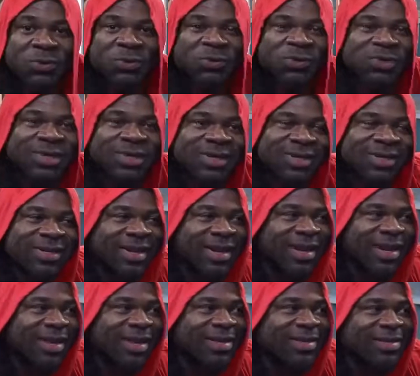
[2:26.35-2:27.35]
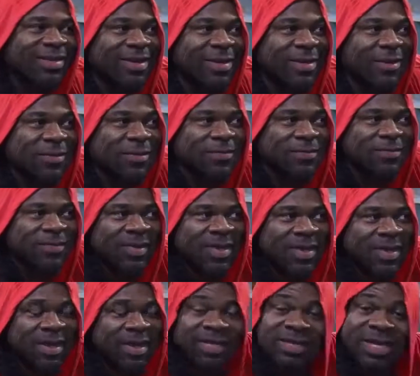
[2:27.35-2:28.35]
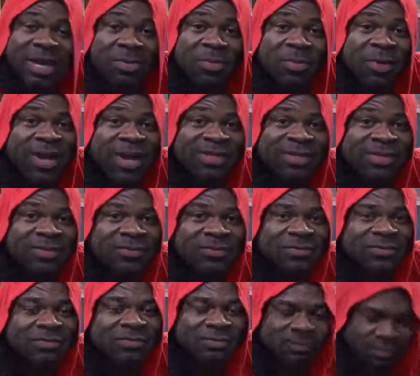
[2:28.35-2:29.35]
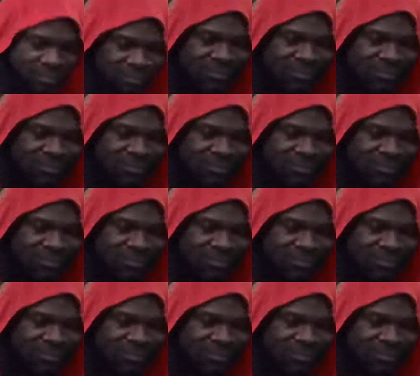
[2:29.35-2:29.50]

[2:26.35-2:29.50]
tuned, and um, let's keep it positive.